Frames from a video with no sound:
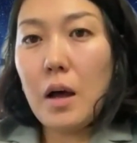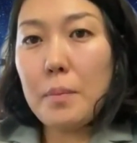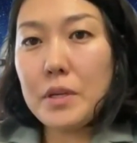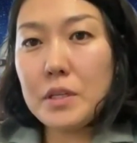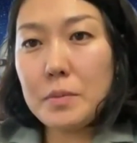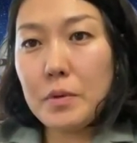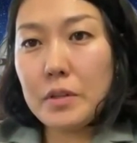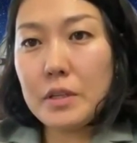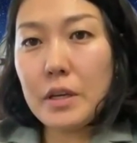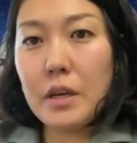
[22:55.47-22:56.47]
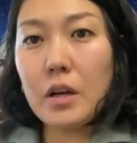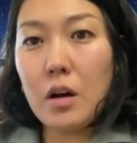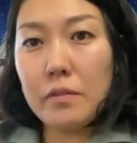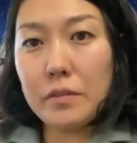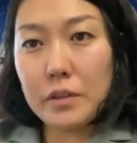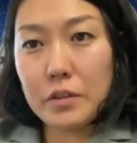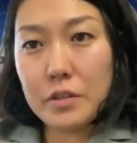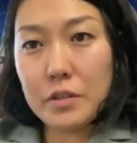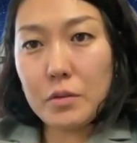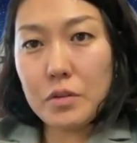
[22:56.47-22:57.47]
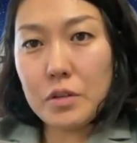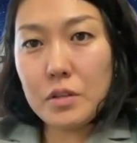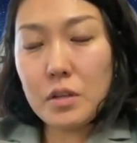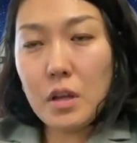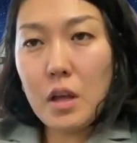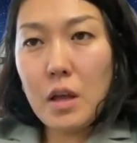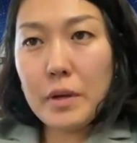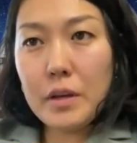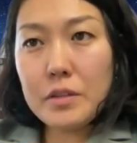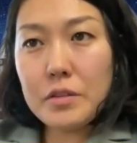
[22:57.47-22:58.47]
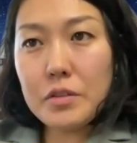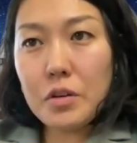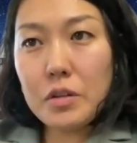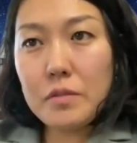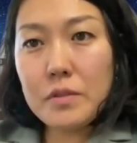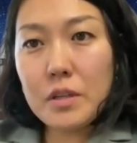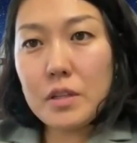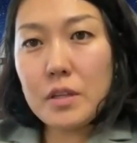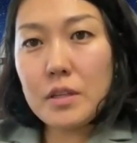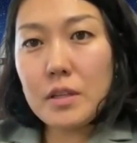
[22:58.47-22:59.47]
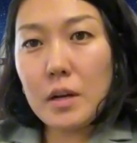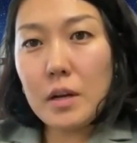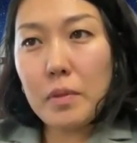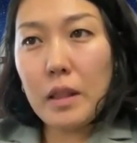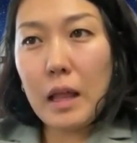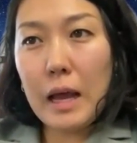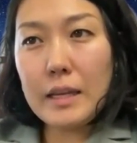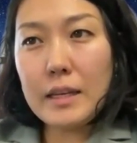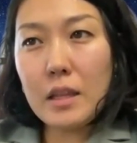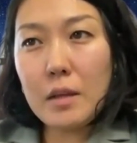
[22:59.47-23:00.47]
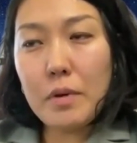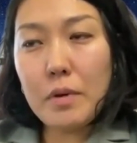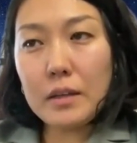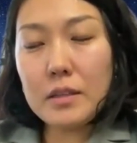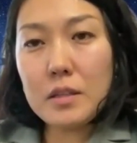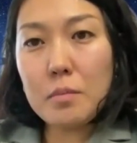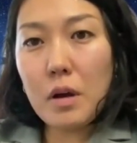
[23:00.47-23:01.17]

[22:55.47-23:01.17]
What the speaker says: peace building, conflict resolutions, because restorative justice is not applied in the practice in